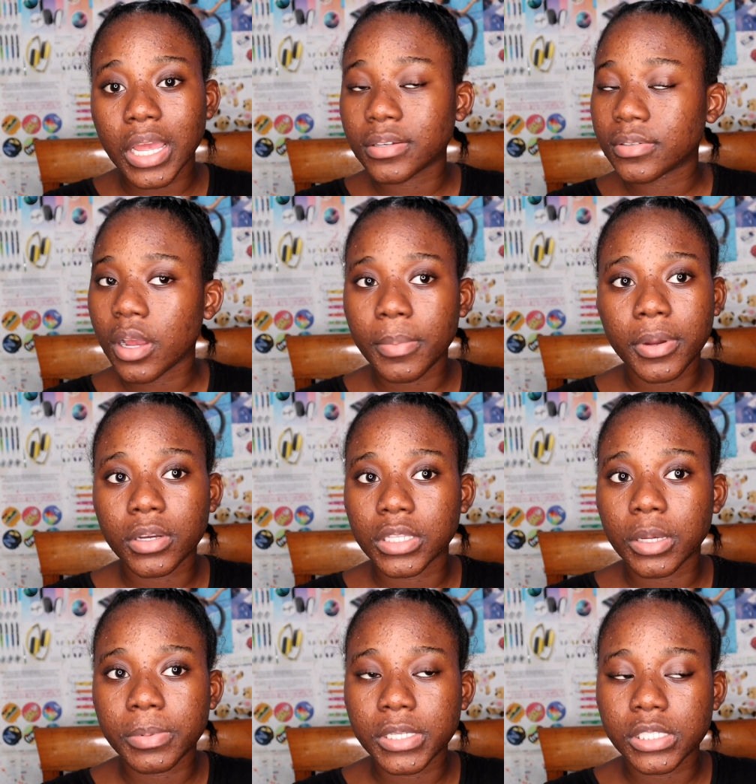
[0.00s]
I don't know about
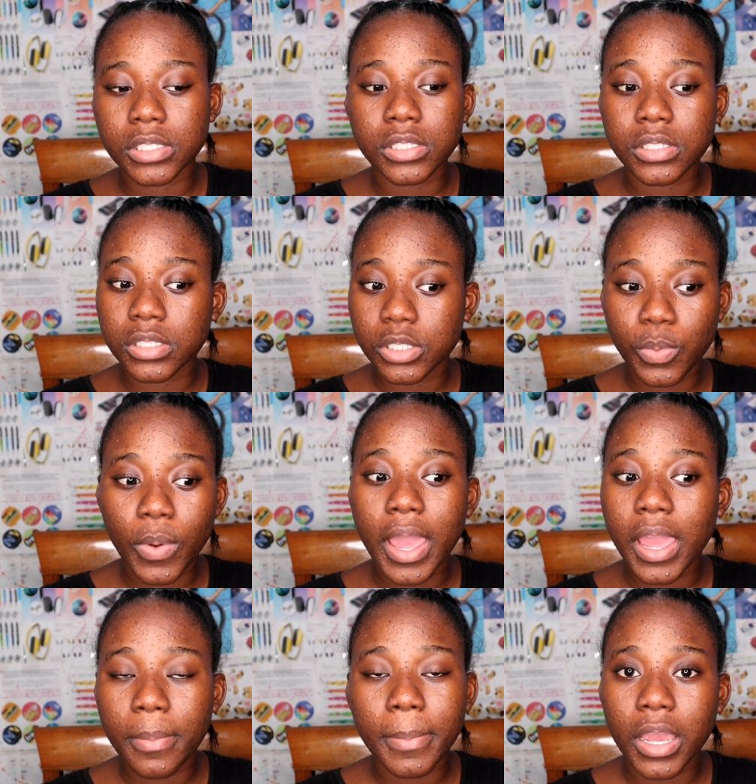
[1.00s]
other places. It's where
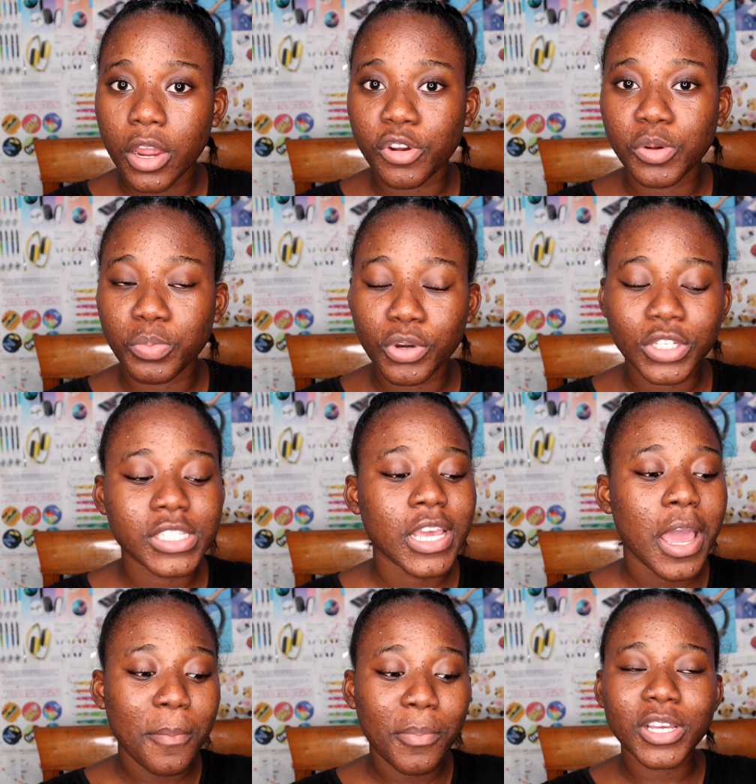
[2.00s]
I am. I can report.
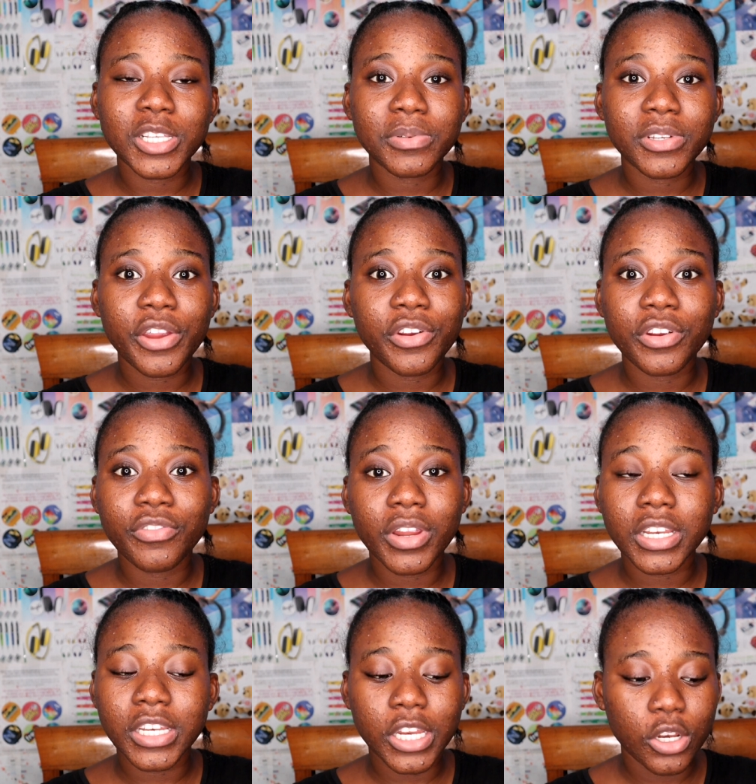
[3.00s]
But it's been
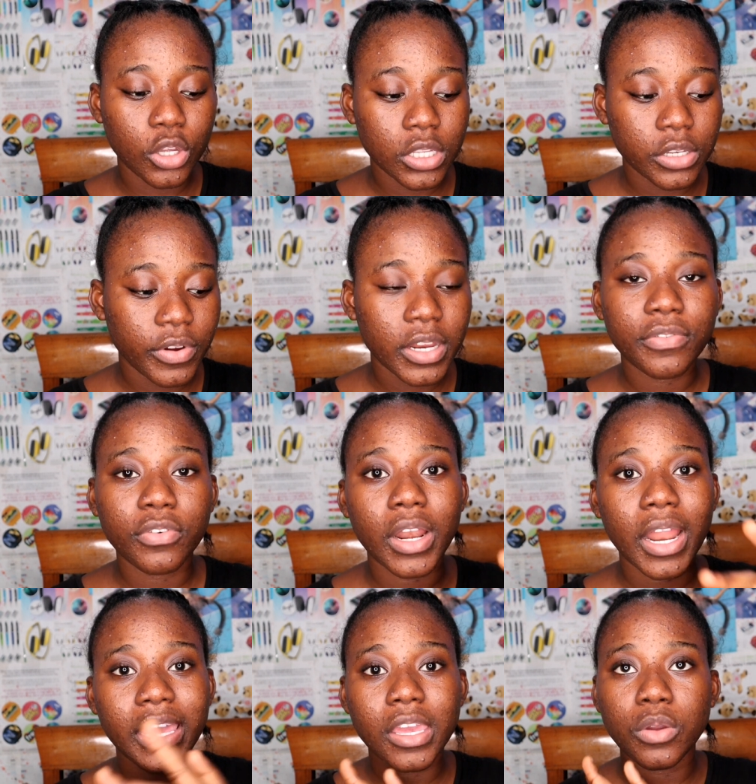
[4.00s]
raining a lot. It rained for
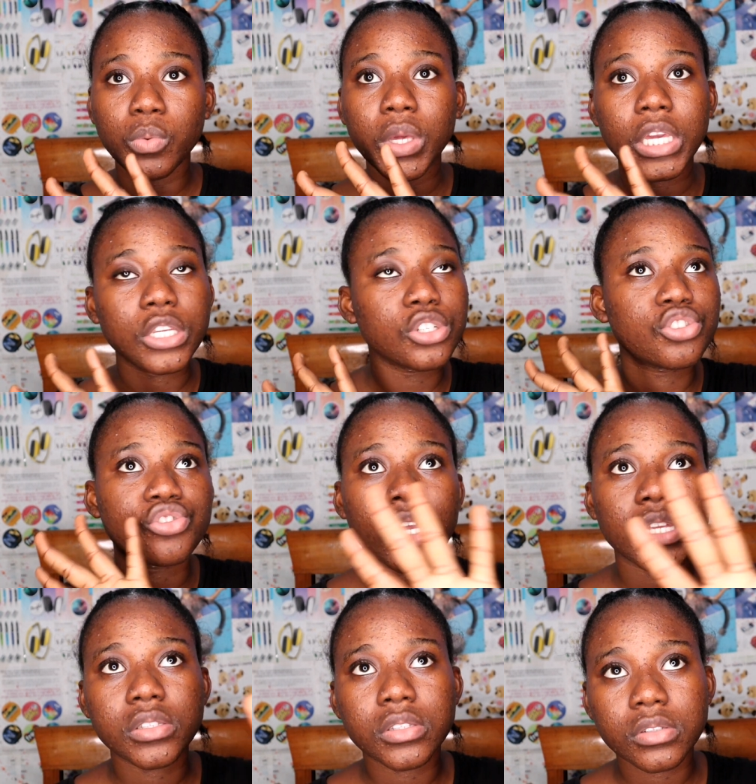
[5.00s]
like a week
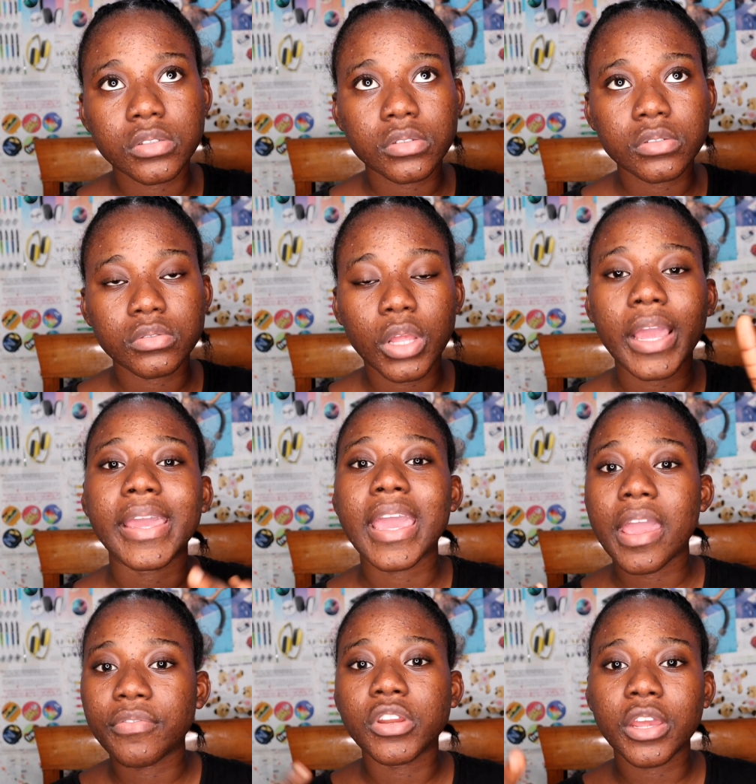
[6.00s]
straight, like
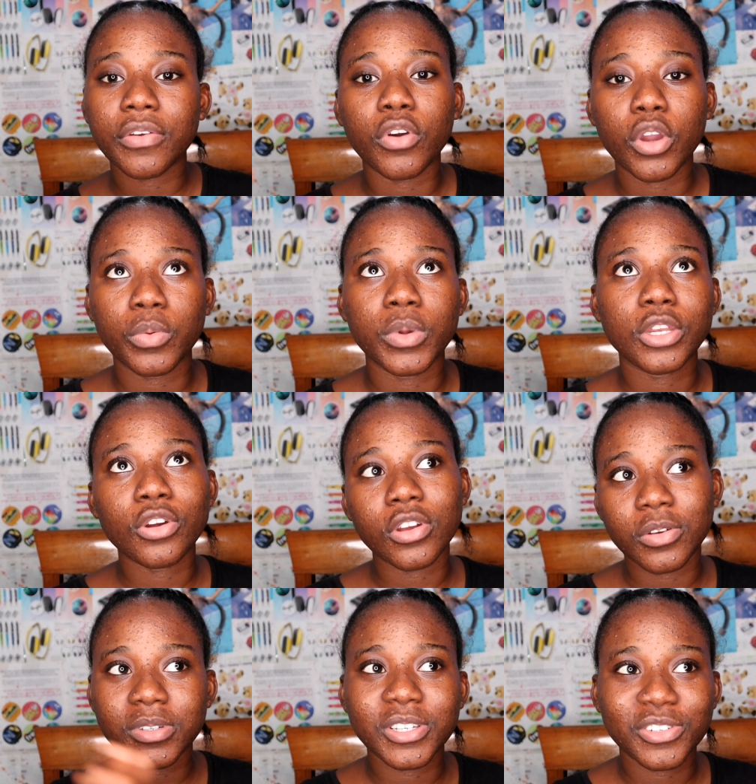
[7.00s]
every day for a week, not
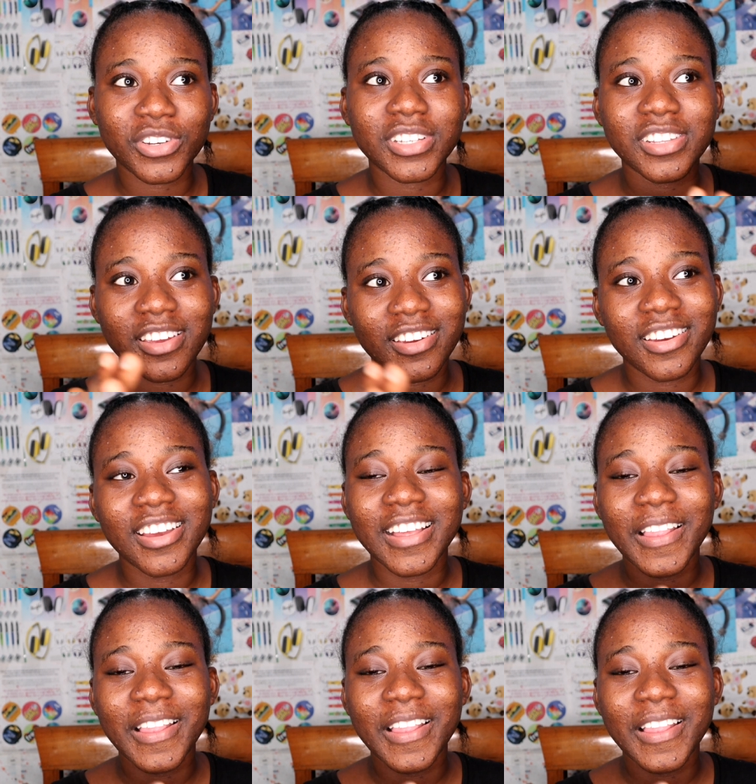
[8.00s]
a week straight. Yeah.